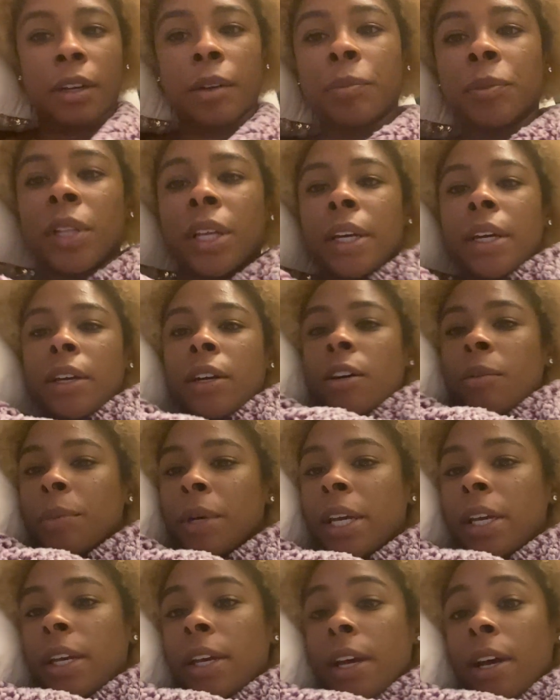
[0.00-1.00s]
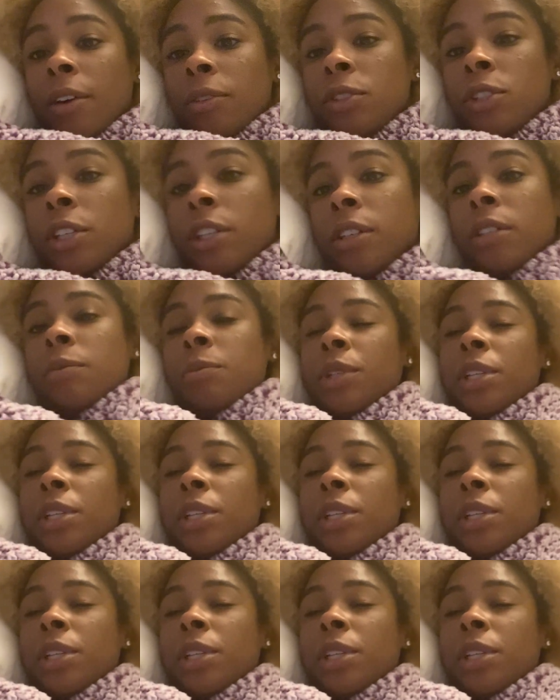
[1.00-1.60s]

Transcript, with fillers: I'm laying on my couch again